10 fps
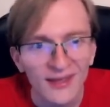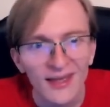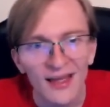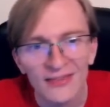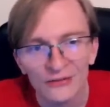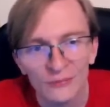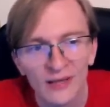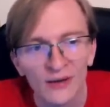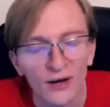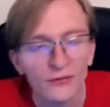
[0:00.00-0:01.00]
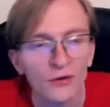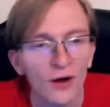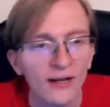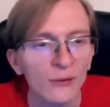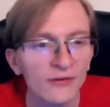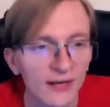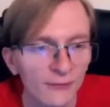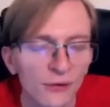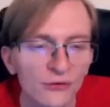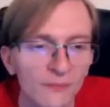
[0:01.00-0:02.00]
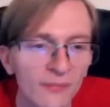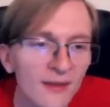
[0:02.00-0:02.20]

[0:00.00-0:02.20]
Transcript: and this should be enough to knock out the Typhlosion.